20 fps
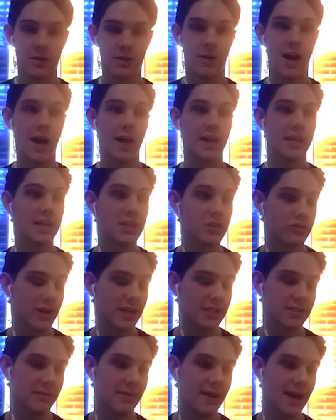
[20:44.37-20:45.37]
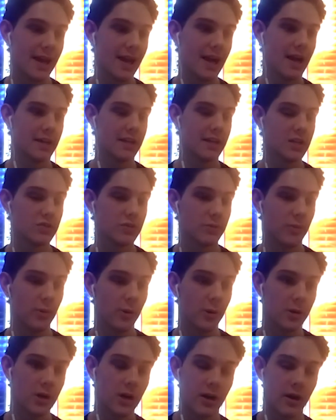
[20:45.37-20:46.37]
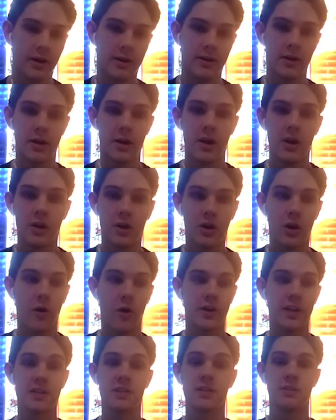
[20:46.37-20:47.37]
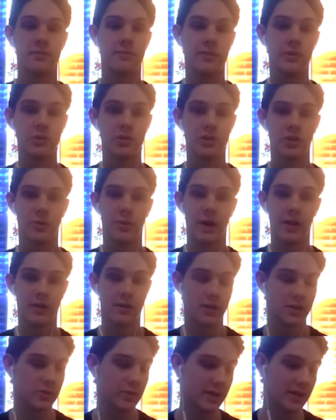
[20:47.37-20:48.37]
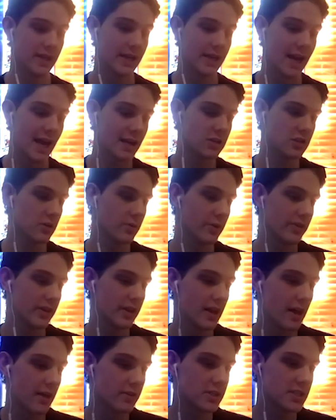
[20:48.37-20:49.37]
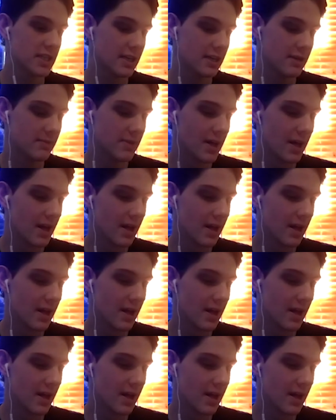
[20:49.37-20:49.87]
on his resume, on his report card going into the future, whether it's with the Nets or with another team,